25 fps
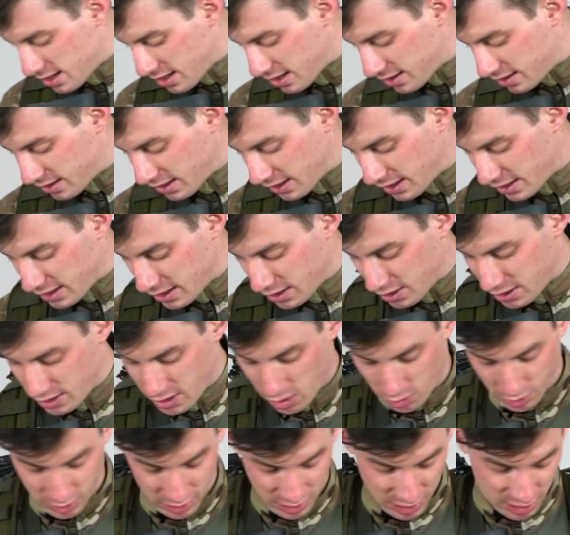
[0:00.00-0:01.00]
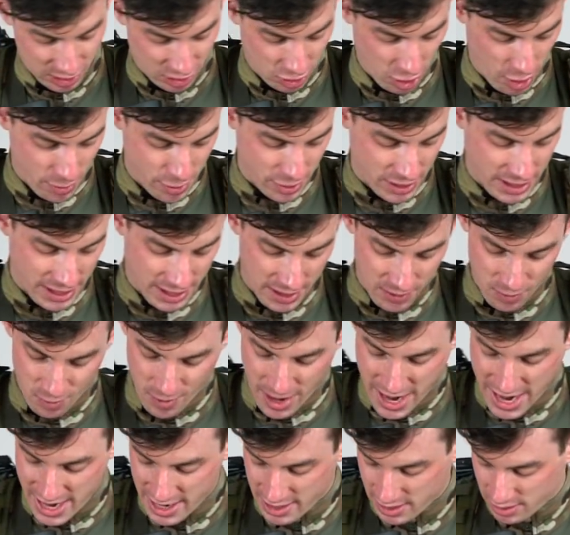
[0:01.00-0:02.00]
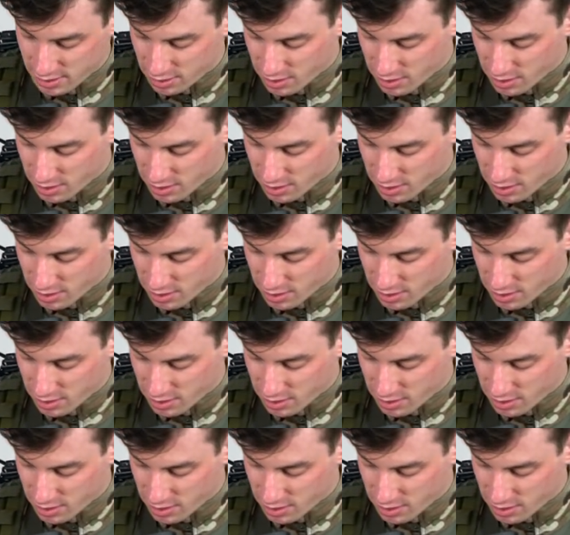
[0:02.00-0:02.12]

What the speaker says: that they don't disturb you in any way.